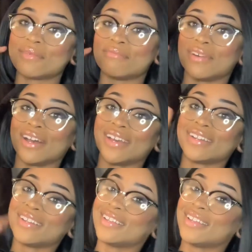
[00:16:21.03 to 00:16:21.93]
but
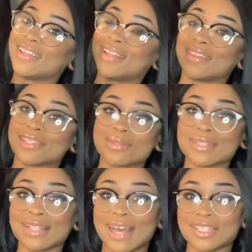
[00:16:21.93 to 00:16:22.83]
this is
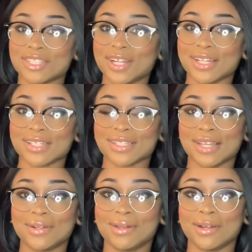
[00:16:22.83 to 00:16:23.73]
the last dress. I
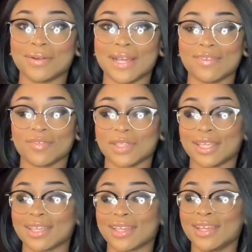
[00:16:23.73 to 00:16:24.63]
don't know. I feel
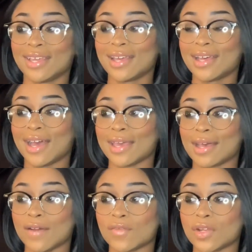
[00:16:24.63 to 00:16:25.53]
like I
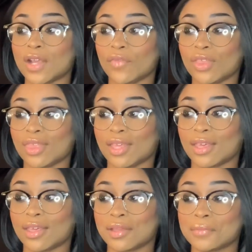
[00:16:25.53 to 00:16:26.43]
covered
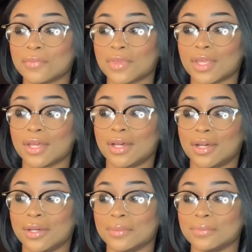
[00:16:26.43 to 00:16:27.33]
everything.
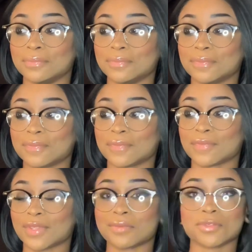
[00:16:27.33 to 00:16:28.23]
Um,
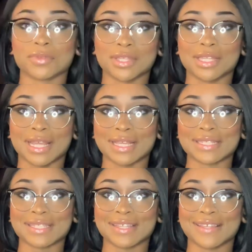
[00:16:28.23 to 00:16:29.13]
it was really nice
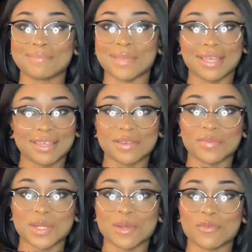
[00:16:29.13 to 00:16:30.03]
making a
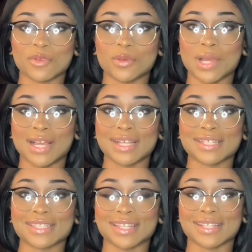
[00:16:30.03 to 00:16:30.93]
video for you
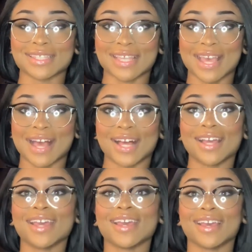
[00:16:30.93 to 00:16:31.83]
guys and saying
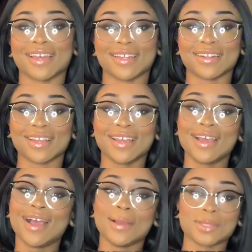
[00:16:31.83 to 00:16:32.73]
hi. And
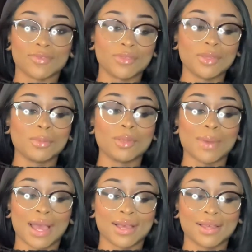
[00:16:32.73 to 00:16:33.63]
I'm definitely going to be
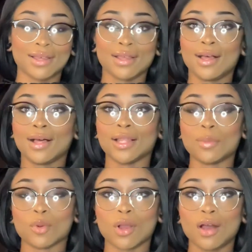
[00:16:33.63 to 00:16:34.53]
back a lot
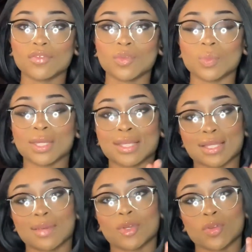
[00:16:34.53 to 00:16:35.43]
more often because
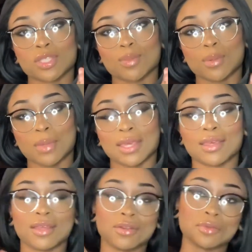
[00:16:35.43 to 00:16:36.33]
I'm going to be
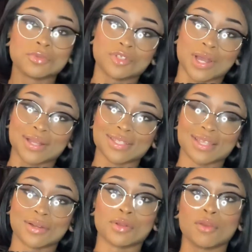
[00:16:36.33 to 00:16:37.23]
making a new dress.
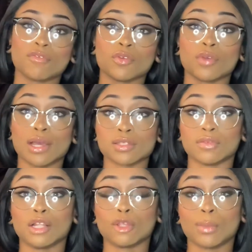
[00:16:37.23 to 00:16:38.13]
I don't know if you guys
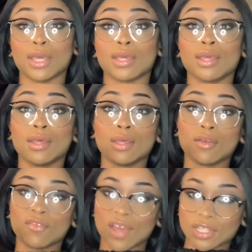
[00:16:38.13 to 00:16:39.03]
follow my
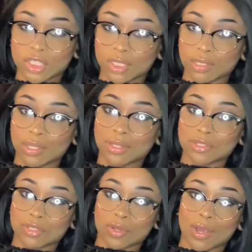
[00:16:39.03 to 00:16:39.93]
fashion
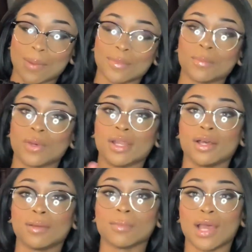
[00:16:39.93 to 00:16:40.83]
Instagram, but
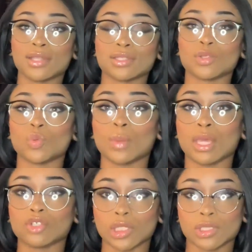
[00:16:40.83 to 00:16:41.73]
um, I do
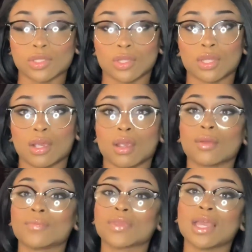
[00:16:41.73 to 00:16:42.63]
make dresses on there
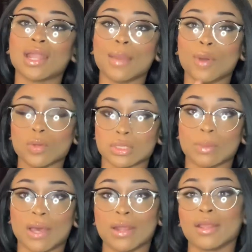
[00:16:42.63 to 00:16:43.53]
and I post
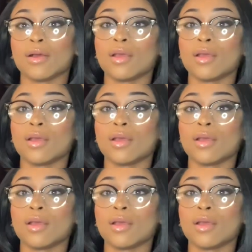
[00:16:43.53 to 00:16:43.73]
about it